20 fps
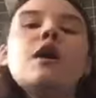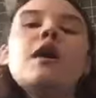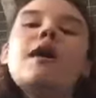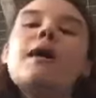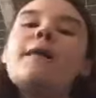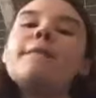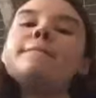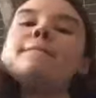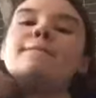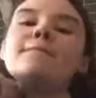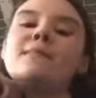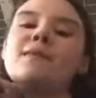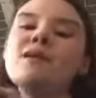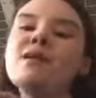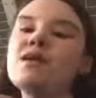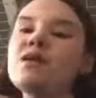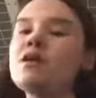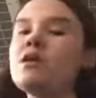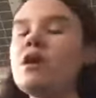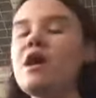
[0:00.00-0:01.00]
um,
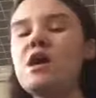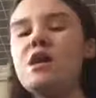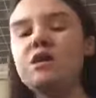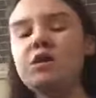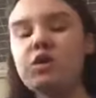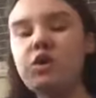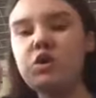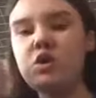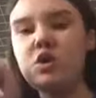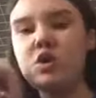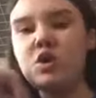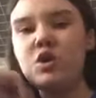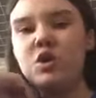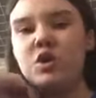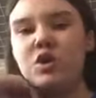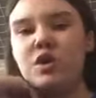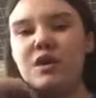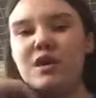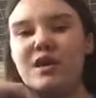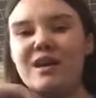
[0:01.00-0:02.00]
King,
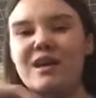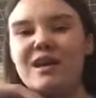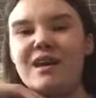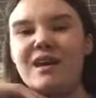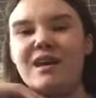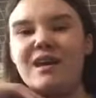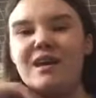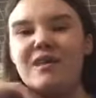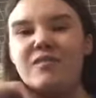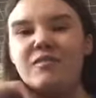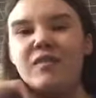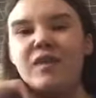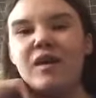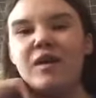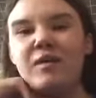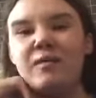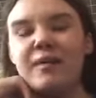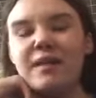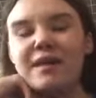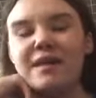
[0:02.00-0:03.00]
and
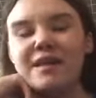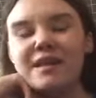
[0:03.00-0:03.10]
well,